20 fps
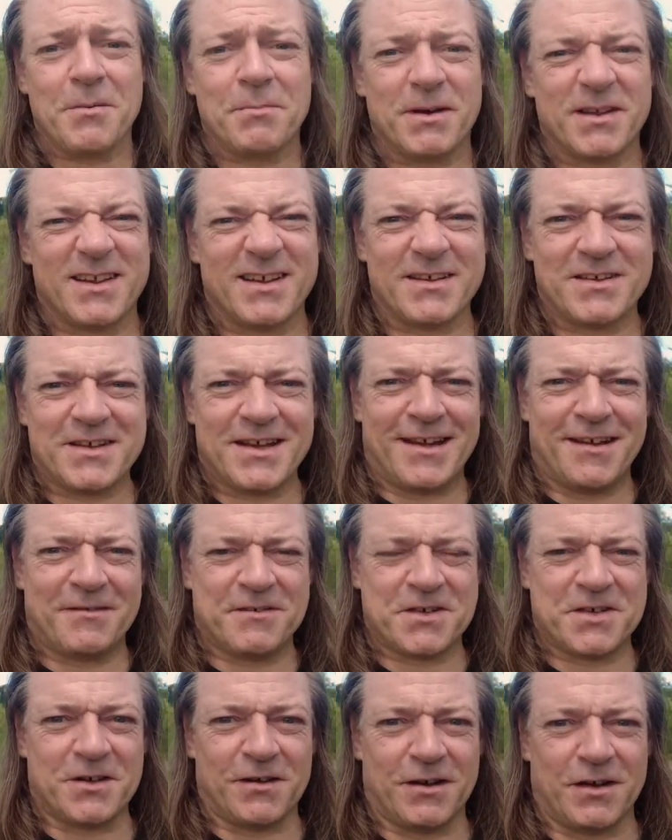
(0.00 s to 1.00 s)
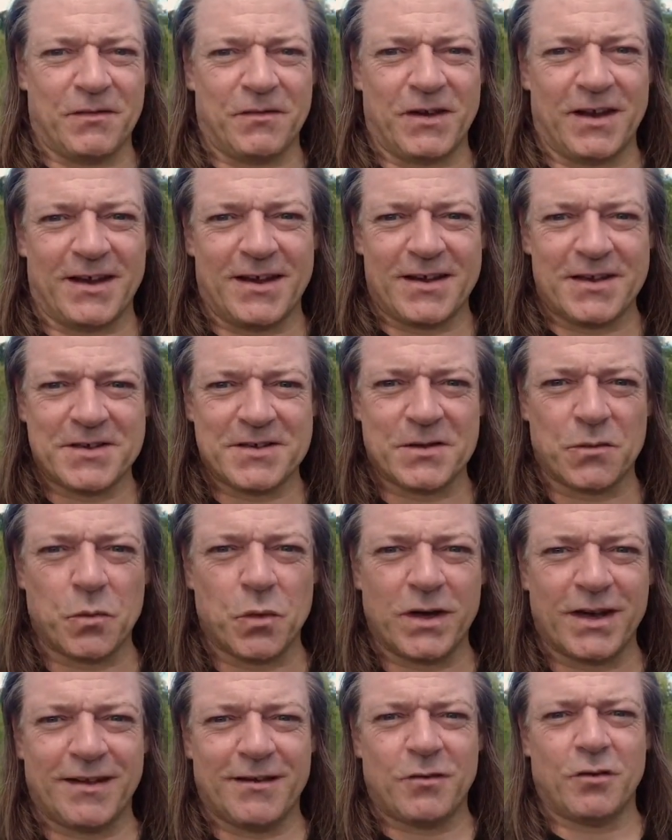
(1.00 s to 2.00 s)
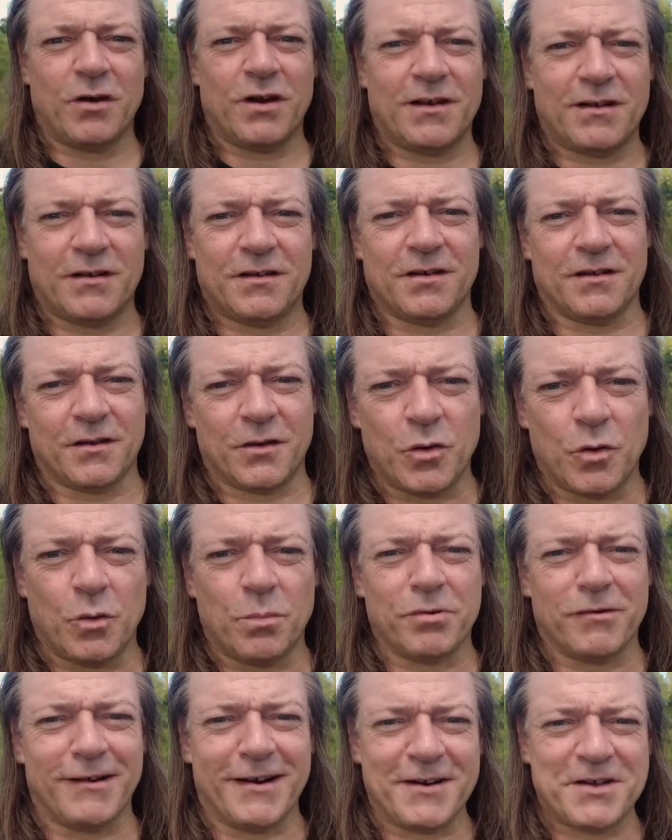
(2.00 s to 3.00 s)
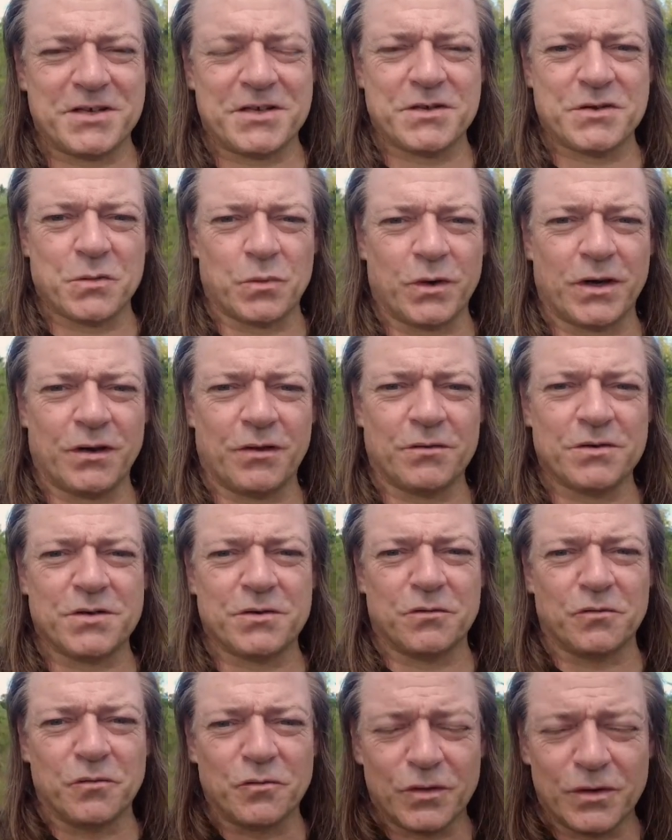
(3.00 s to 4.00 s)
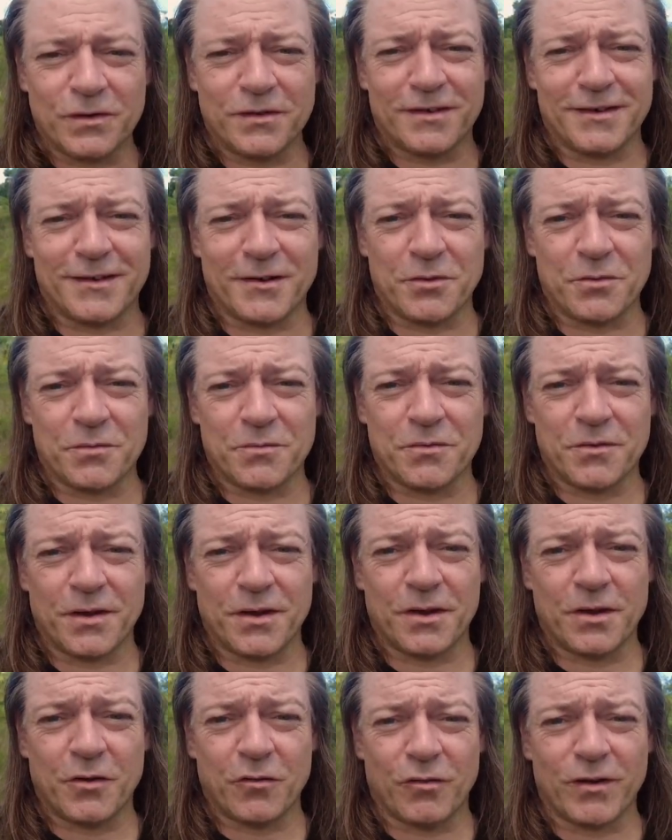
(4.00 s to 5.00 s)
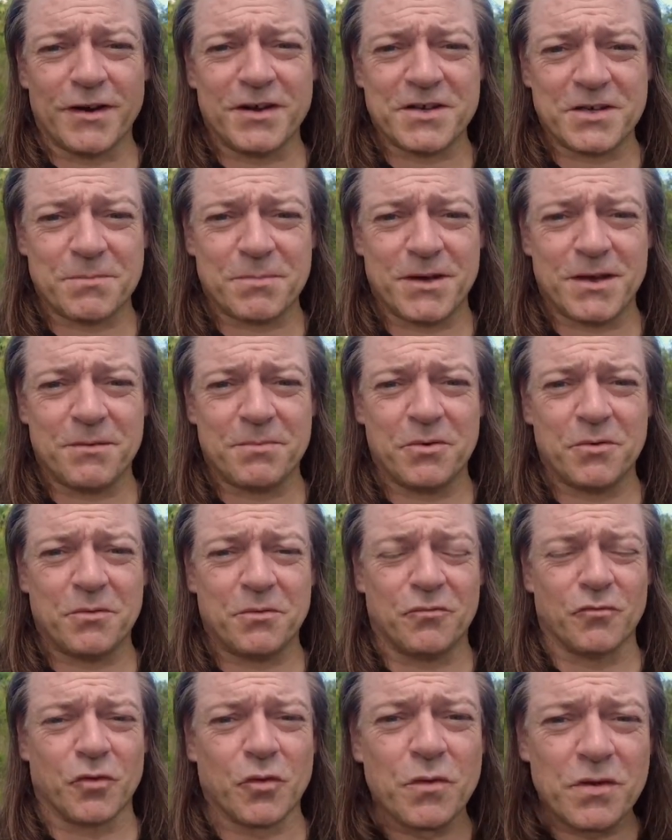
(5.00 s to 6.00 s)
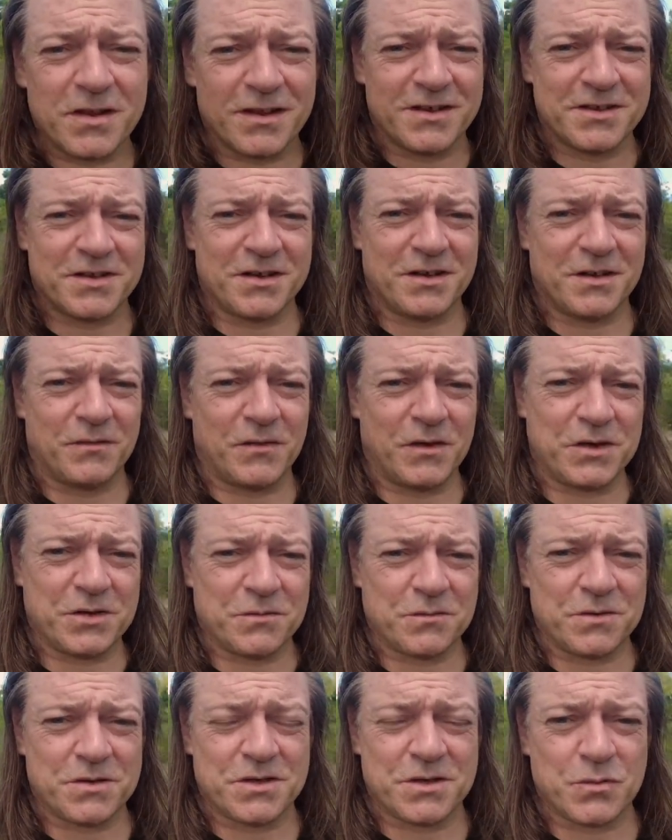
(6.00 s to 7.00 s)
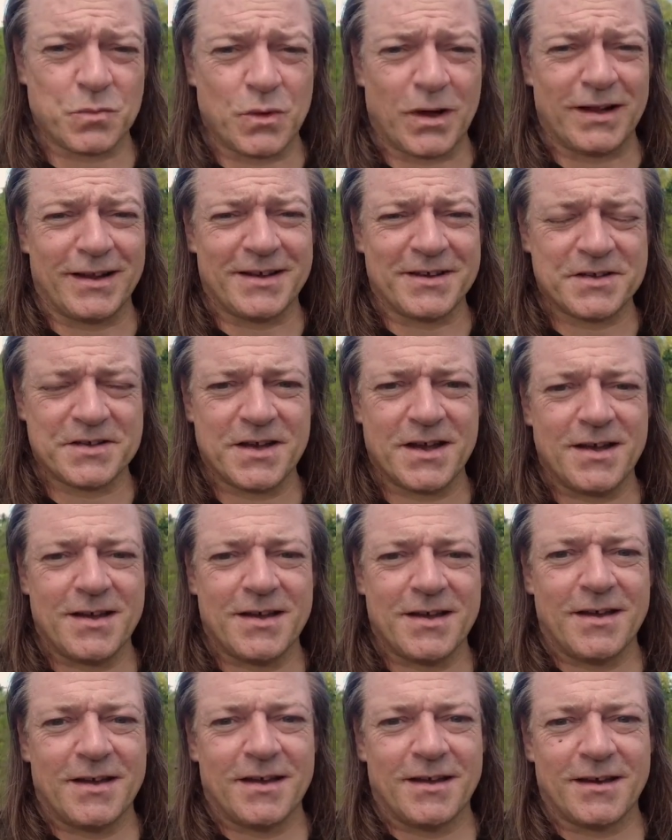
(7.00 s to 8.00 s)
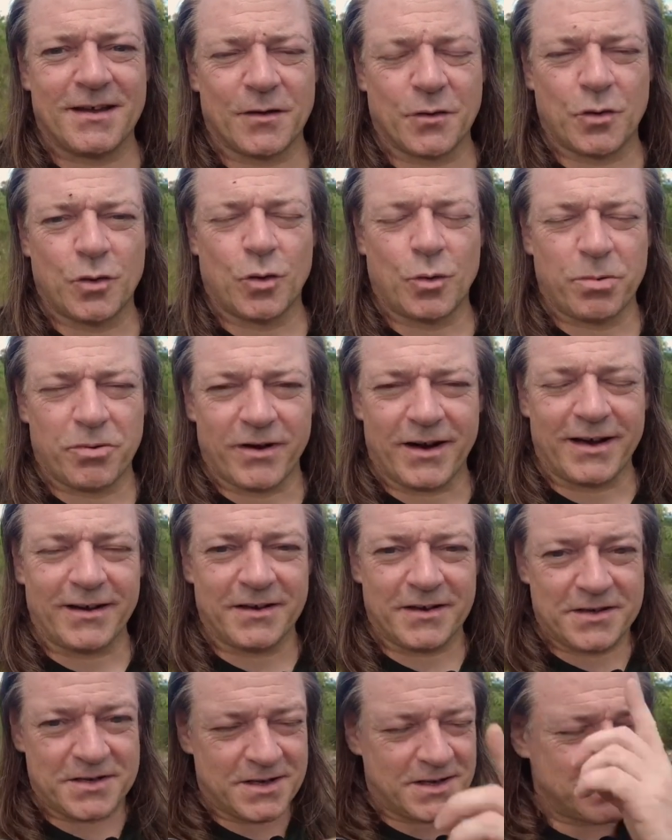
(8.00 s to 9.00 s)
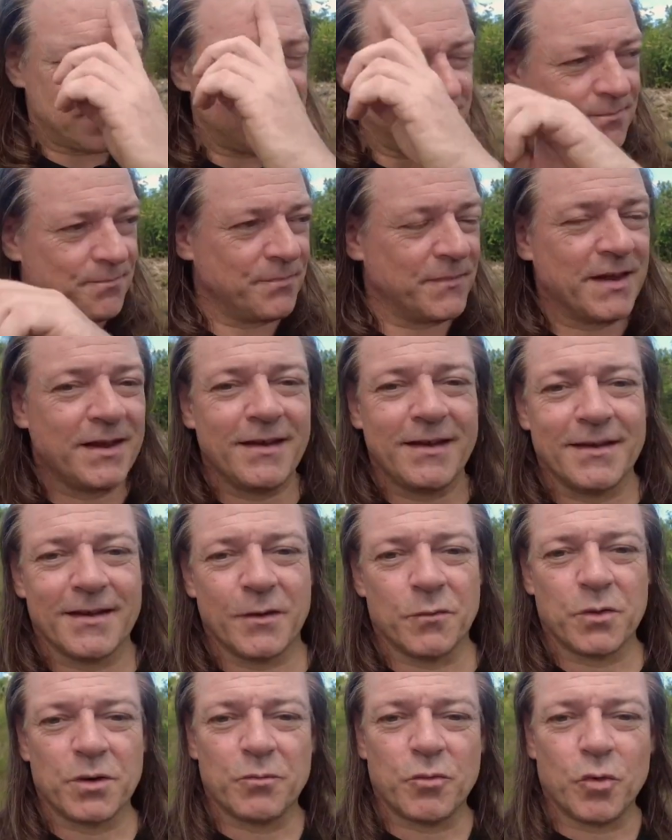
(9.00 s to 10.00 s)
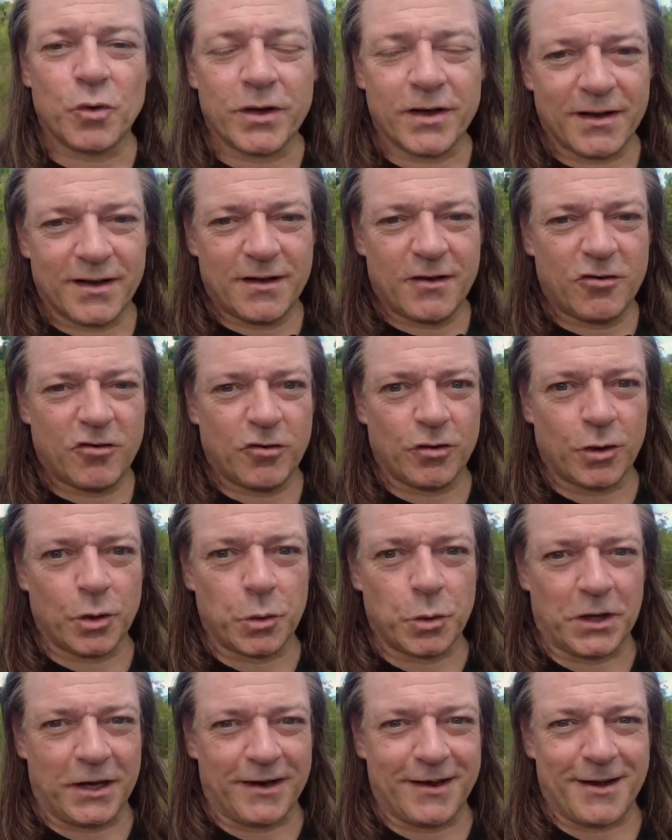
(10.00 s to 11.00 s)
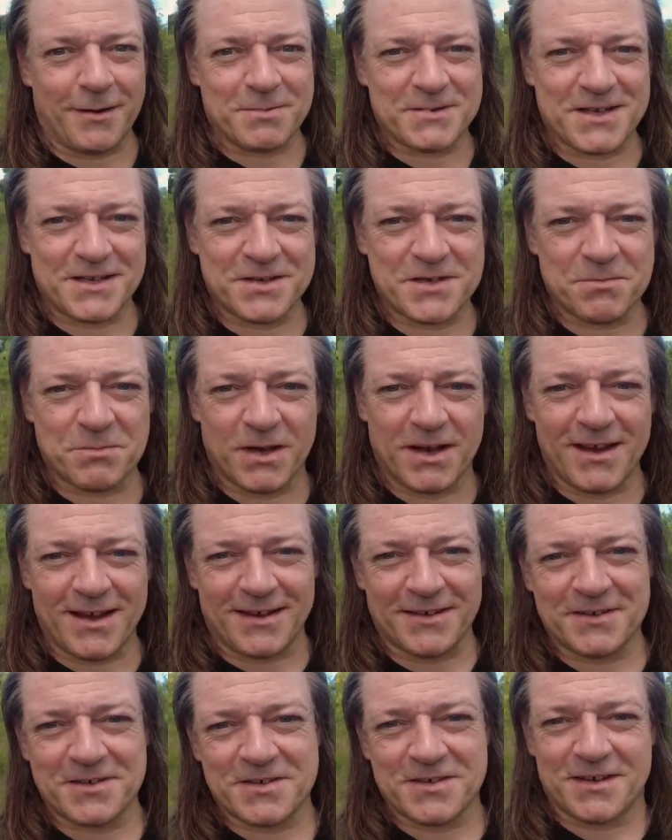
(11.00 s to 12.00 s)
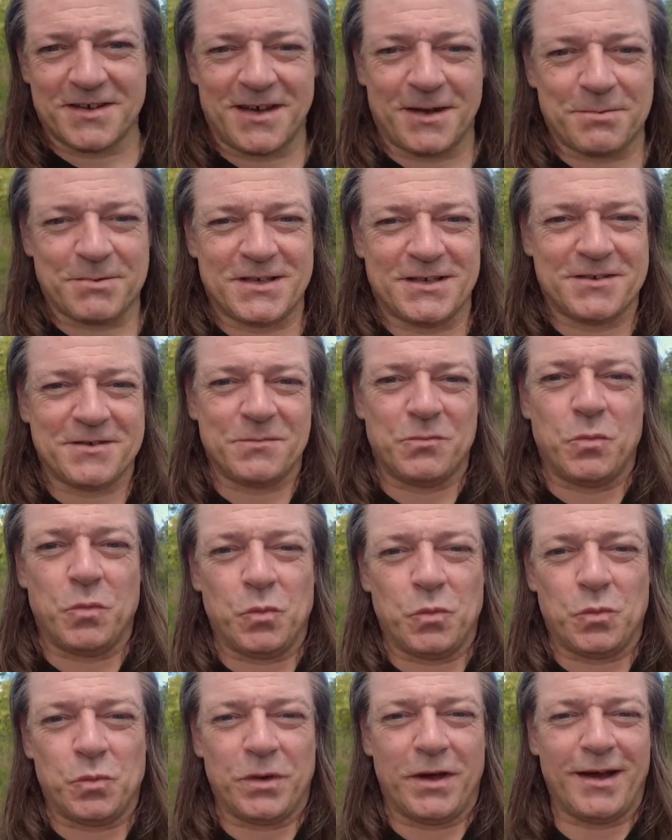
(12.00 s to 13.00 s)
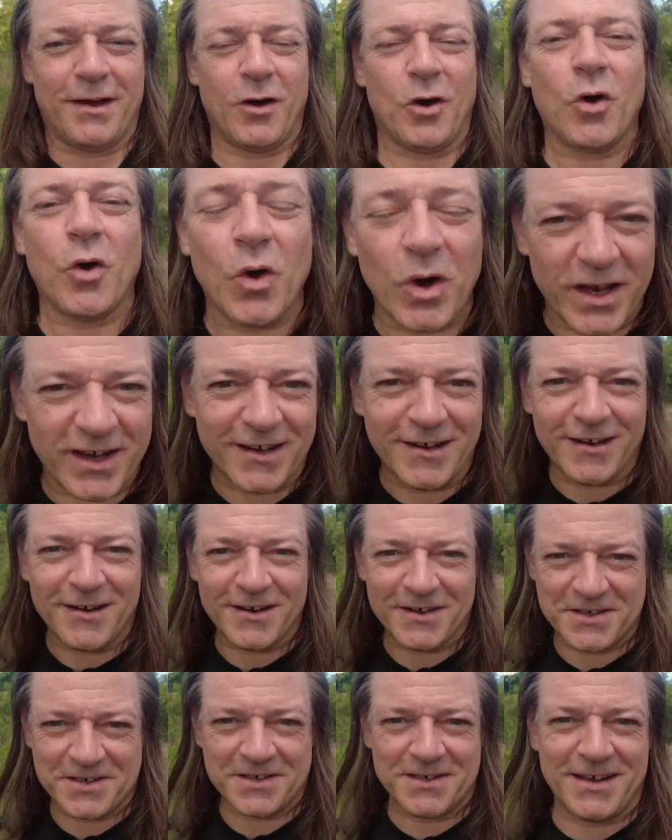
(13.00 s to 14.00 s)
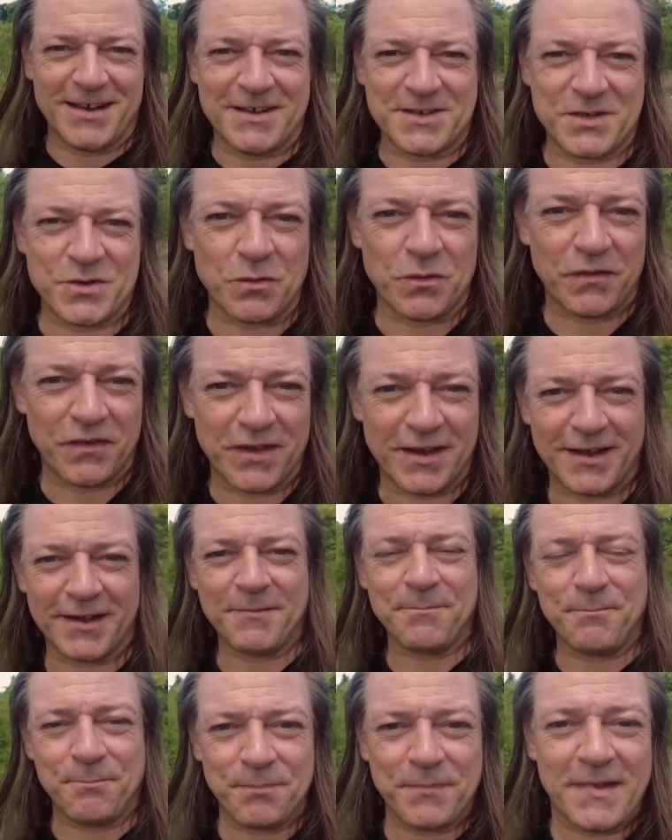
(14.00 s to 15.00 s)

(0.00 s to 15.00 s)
But the downside of it is that when it got to corporations, or when it got to, you know, the greedy people, ruthless individuals, as well as, you know, corporate entities, that would have brought in crony capitalism, gangster capitalism, oligarchs, that sort of thing.